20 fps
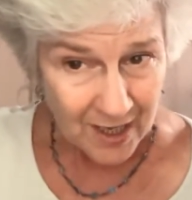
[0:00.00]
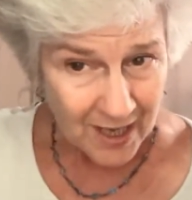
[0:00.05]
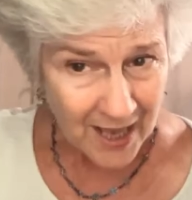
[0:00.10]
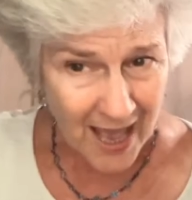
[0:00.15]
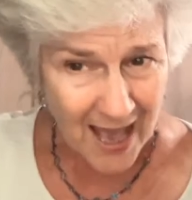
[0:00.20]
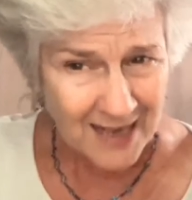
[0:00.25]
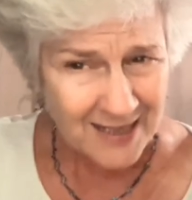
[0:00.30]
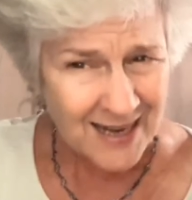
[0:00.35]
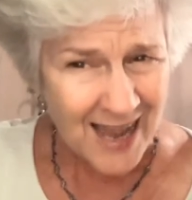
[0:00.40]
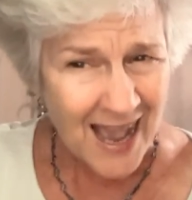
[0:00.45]

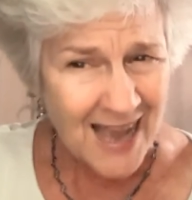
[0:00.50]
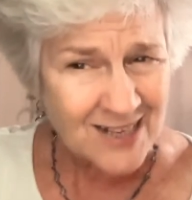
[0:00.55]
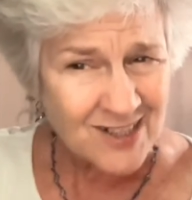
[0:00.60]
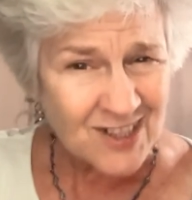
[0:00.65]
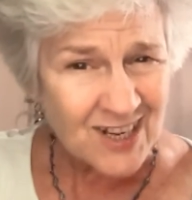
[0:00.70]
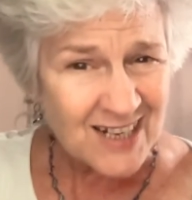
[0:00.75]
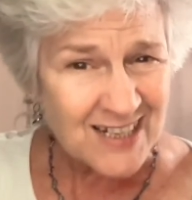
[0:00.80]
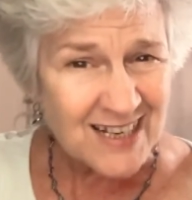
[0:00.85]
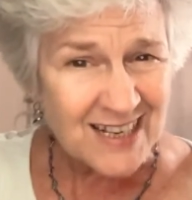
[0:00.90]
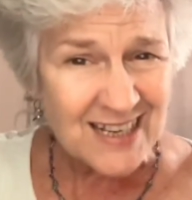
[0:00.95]
And as
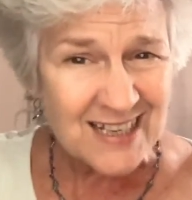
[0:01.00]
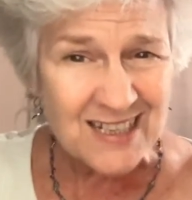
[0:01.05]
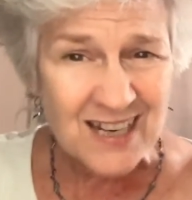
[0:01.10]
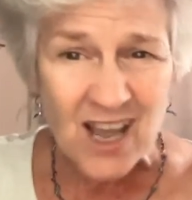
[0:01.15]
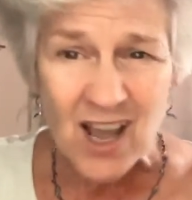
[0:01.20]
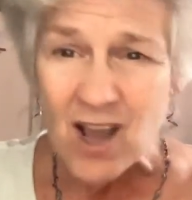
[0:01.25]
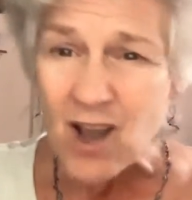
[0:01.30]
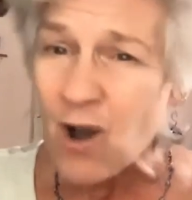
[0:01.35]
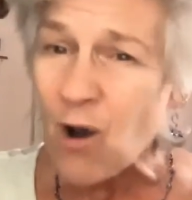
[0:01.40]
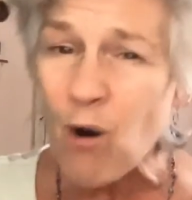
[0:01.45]
he did,
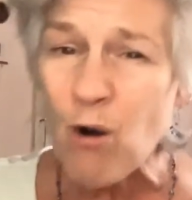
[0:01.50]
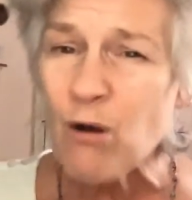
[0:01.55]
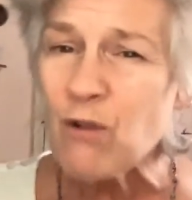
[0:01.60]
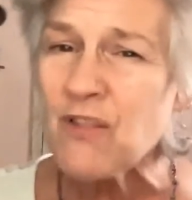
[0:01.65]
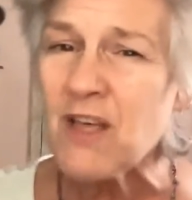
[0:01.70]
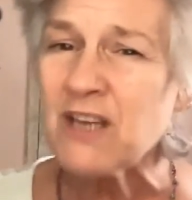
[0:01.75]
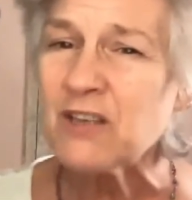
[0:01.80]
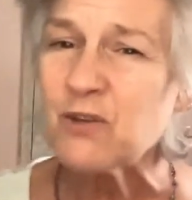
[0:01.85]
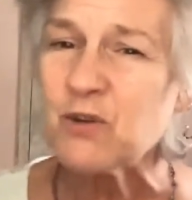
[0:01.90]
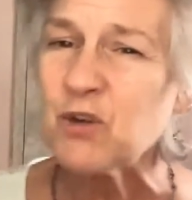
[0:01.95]
all
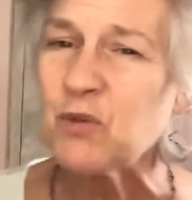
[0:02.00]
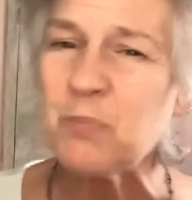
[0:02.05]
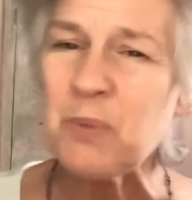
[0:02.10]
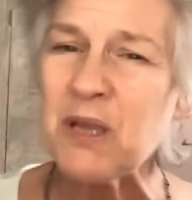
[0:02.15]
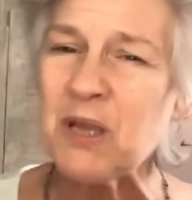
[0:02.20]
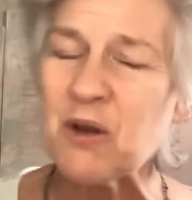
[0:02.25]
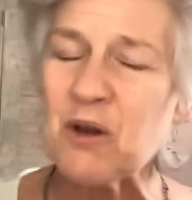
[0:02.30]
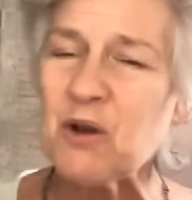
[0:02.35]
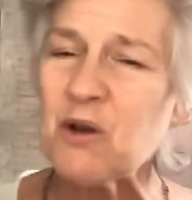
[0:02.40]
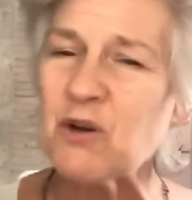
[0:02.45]
that could be
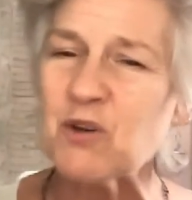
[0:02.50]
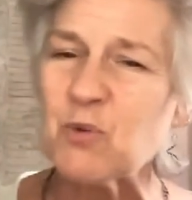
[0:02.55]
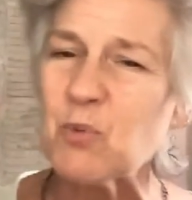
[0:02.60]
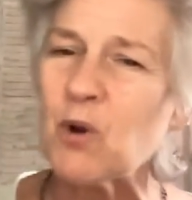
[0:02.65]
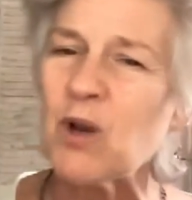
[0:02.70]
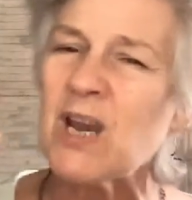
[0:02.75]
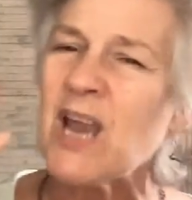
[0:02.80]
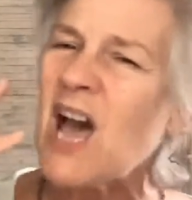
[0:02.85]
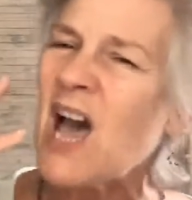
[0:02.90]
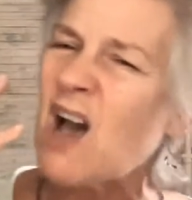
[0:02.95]
heard
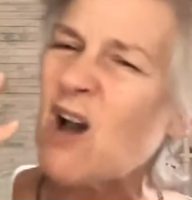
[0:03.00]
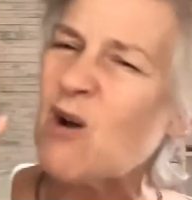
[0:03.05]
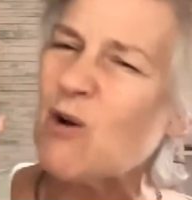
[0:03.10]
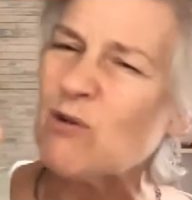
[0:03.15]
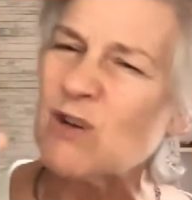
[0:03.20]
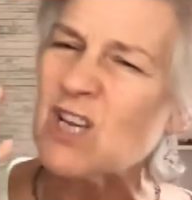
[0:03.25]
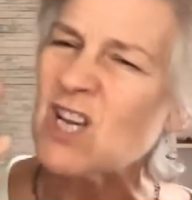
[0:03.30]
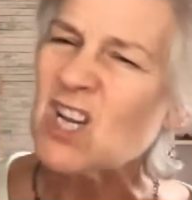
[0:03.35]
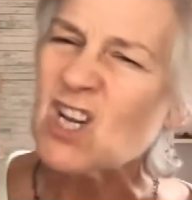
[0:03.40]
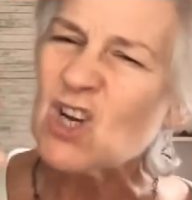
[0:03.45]
were
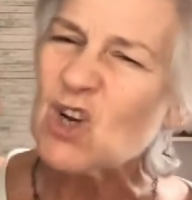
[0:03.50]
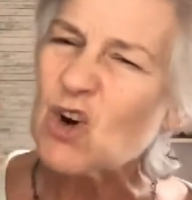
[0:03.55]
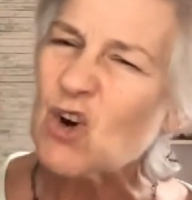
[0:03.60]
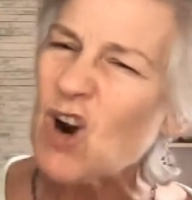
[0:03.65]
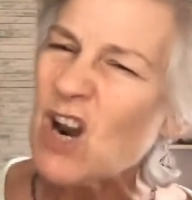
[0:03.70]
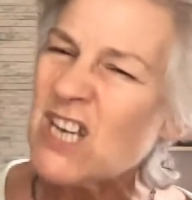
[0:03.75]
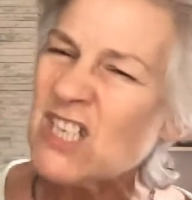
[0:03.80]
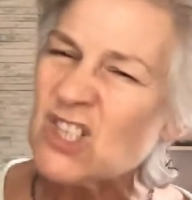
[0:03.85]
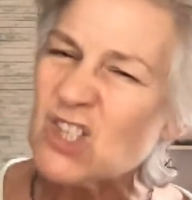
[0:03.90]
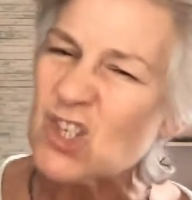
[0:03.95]
loud,
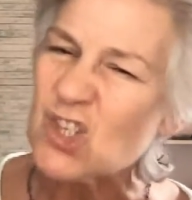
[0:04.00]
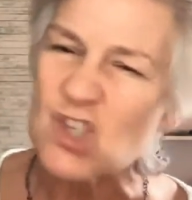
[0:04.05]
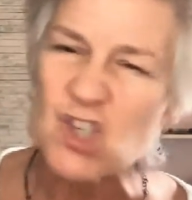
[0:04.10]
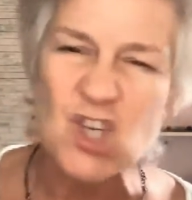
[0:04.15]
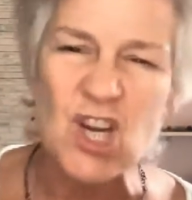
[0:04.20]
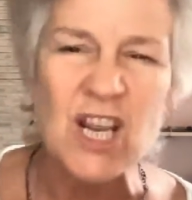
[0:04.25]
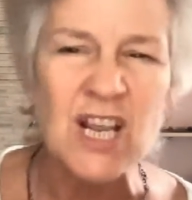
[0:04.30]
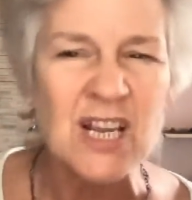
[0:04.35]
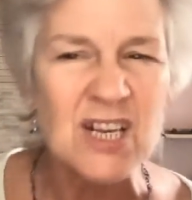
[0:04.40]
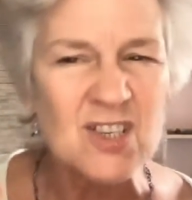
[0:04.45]

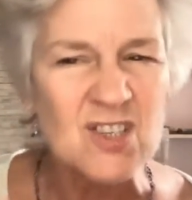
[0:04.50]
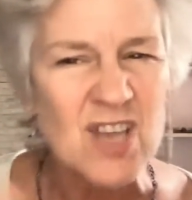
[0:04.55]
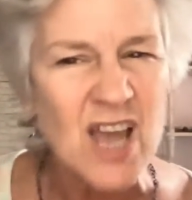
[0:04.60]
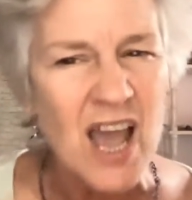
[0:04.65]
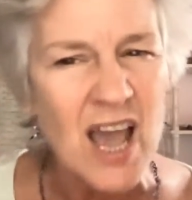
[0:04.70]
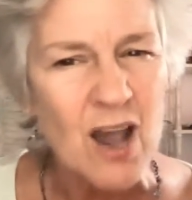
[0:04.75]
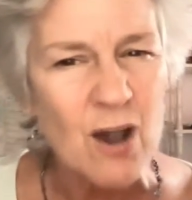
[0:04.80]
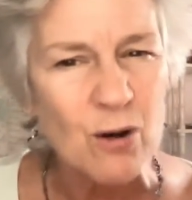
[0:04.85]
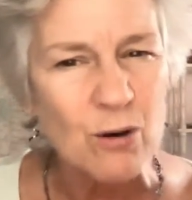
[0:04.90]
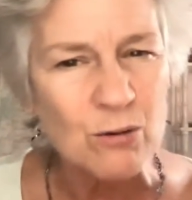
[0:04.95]
crunching
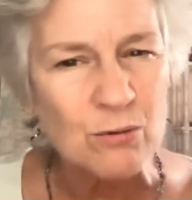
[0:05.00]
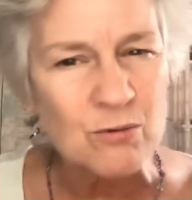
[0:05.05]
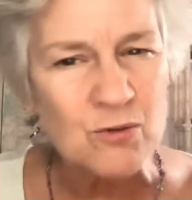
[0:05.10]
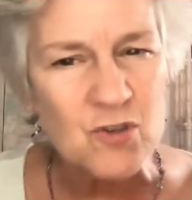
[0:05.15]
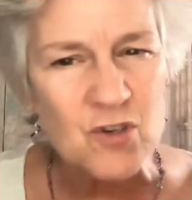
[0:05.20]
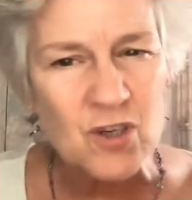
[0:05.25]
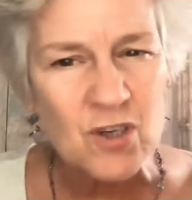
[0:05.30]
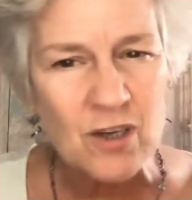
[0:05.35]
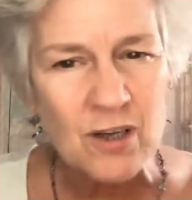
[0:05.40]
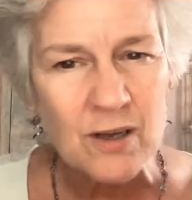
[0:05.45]
sounds.